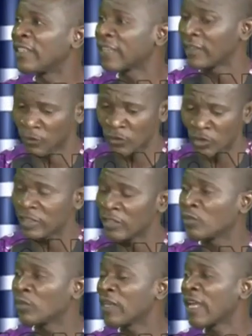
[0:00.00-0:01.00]
And of course, it will
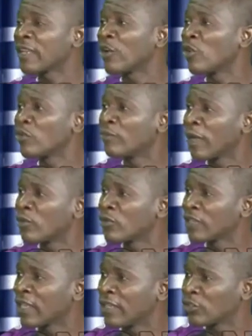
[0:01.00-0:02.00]
be like the old Bible
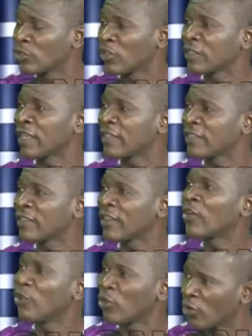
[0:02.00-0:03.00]
saying to your tent,
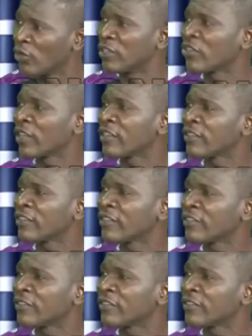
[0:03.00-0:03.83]
Oh, Israel. Okay.